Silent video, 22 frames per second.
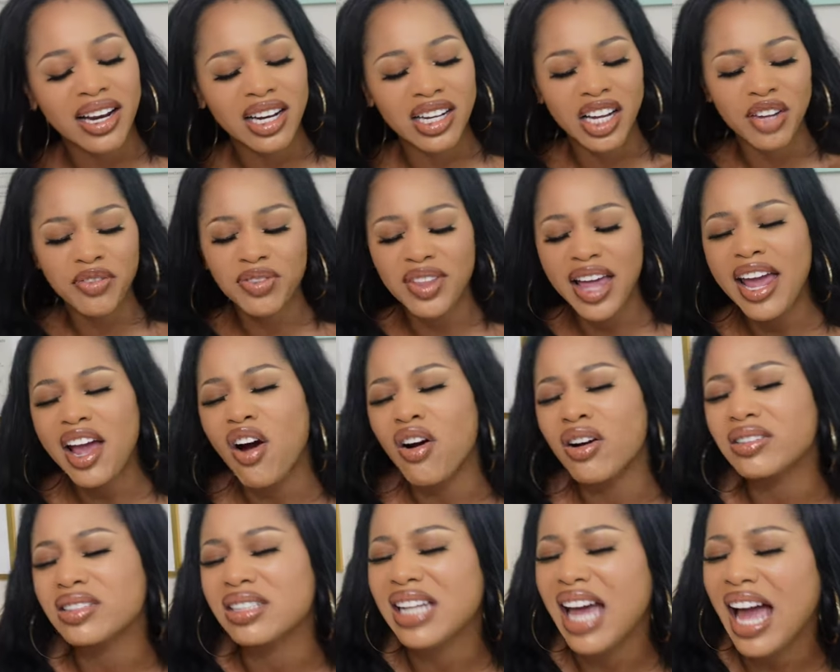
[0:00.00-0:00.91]
And if they
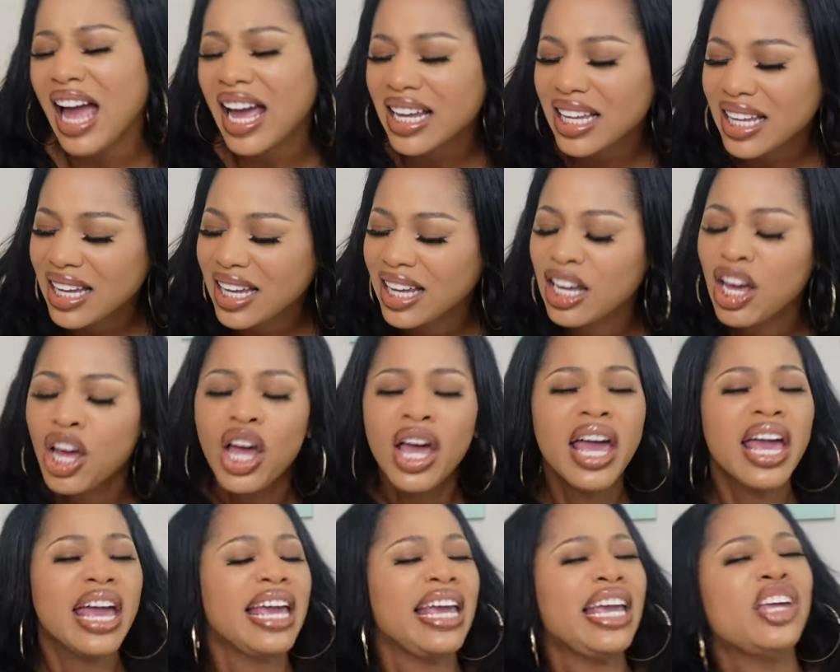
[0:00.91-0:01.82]
are lacking
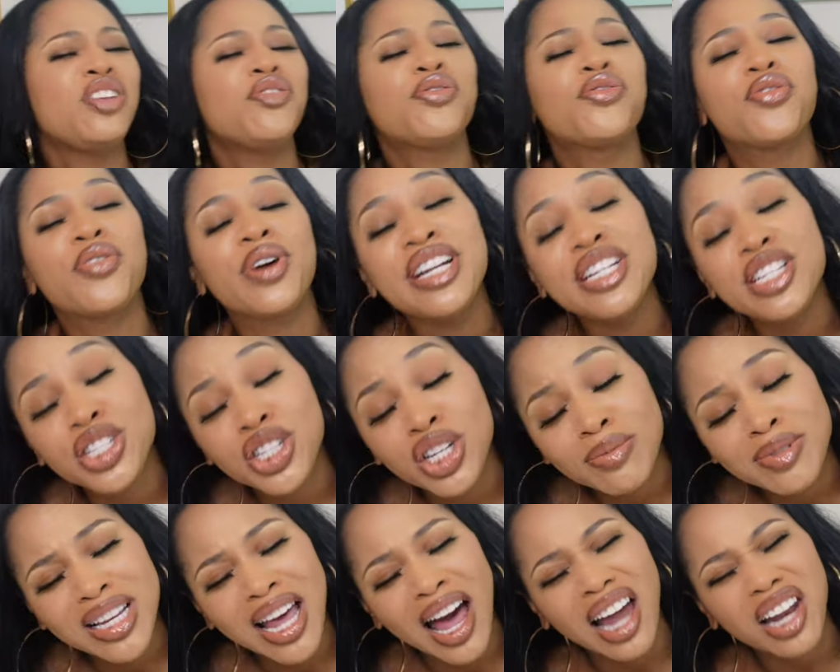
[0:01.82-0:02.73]
in
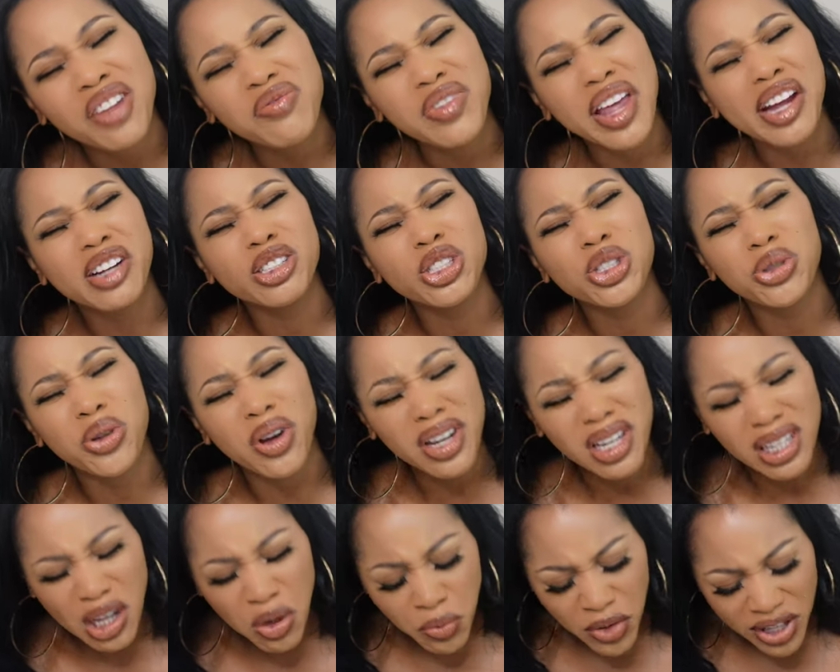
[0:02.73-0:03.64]
friendships, God, if they are
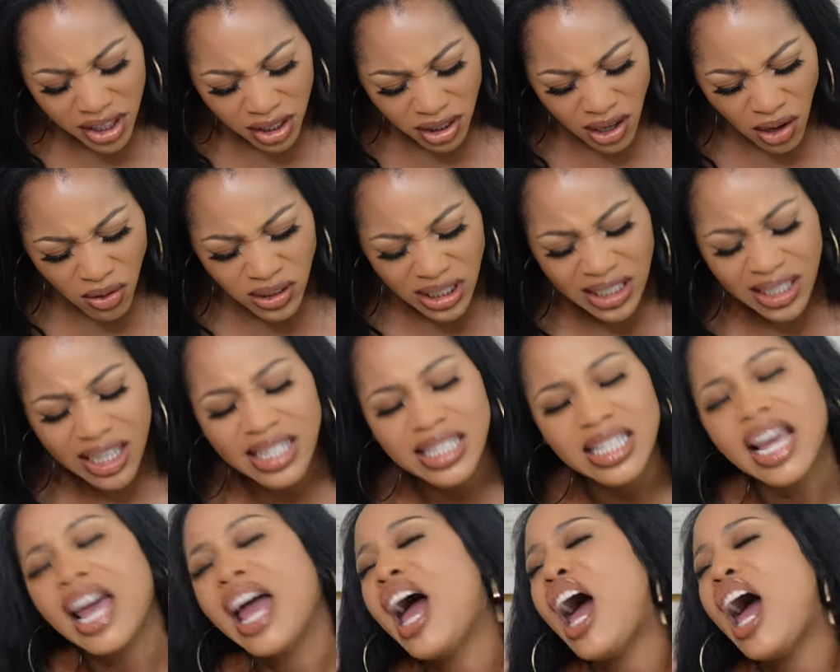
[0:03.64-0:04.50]
struggling with loneliness,